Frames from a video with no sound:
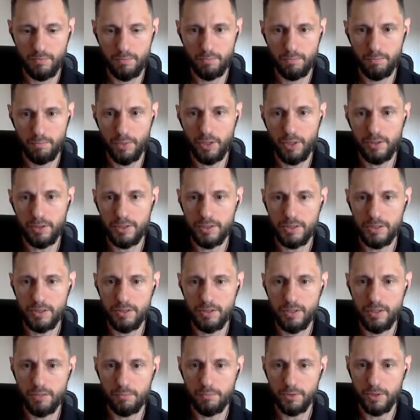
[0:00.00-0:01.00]
policy
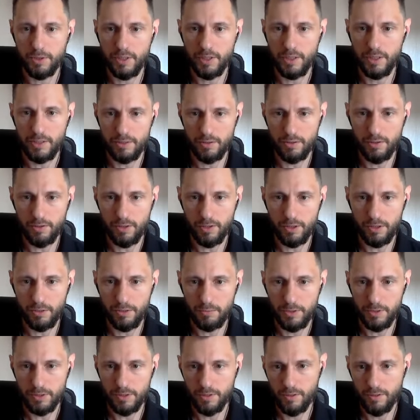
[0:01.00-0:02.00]
number as
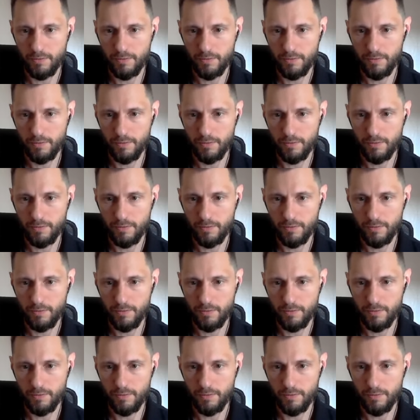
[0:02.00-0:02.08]
argument.